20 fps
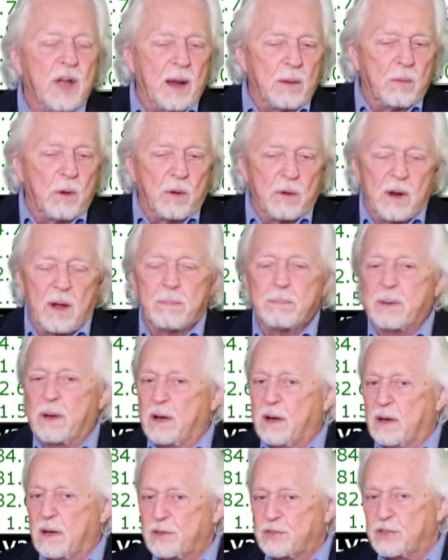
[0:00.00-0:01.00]
I wrote up
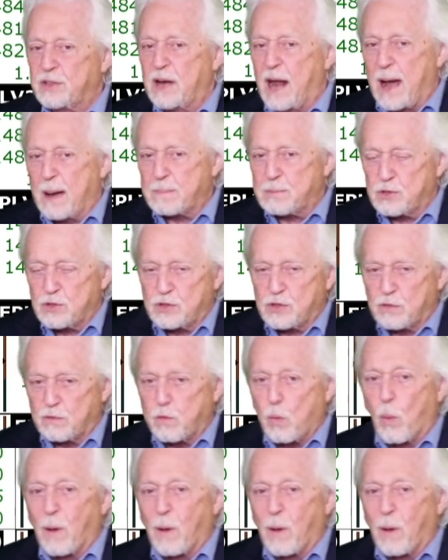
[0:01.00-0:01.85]
a synopsis of